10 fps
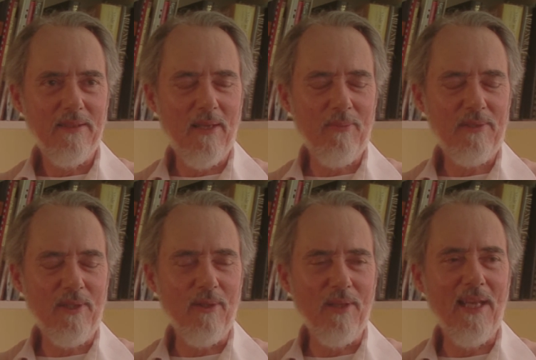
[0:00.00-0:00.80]
Uh, I'm
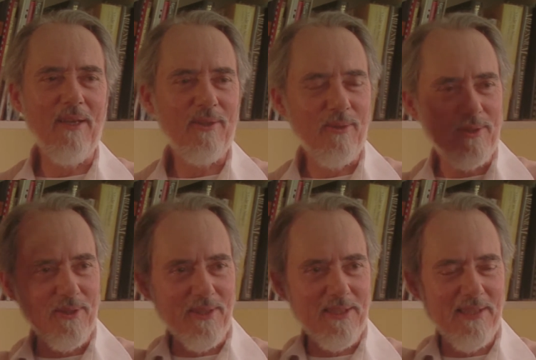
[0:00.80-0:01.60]
still there to a
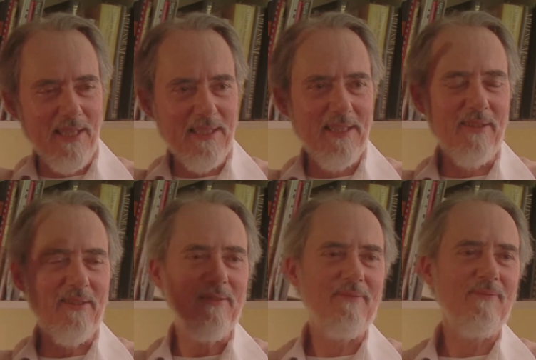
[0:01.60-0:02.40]
certain extent here.